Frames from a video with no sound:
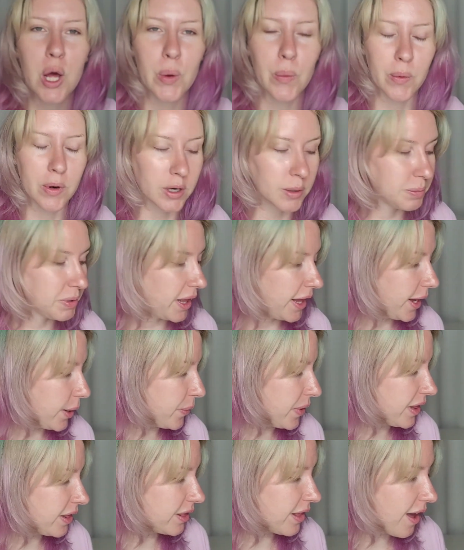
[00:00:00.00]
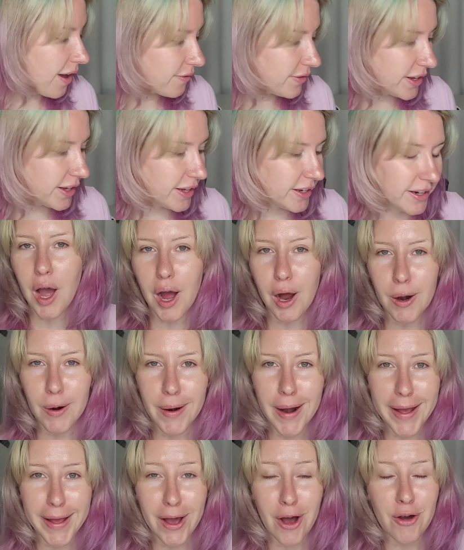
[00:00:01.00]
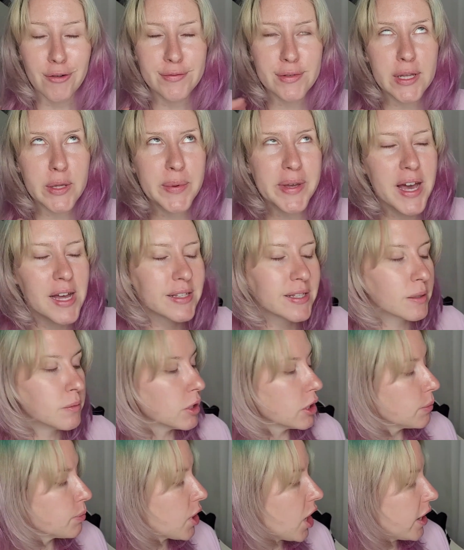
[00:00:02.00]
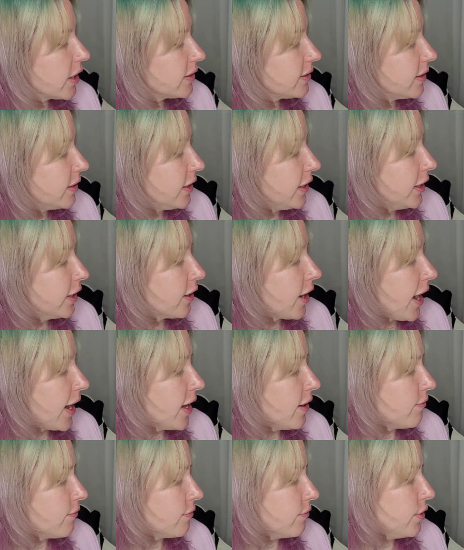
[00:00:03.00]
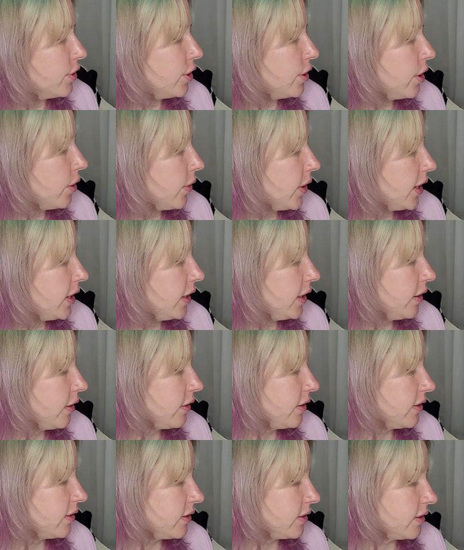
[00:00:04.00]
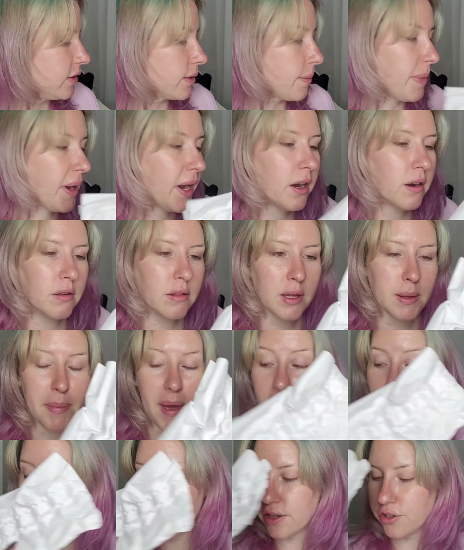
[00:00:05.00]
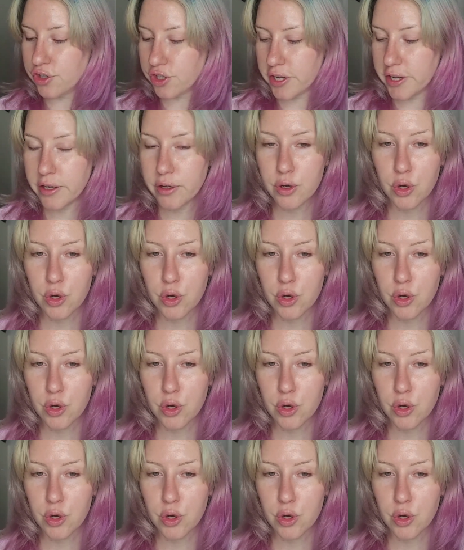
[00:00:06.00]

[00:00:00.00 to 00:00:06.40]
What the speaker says: wordplay, we love it. All right, hopefully we got some good products in here. I have no idea. This is apparently packaging.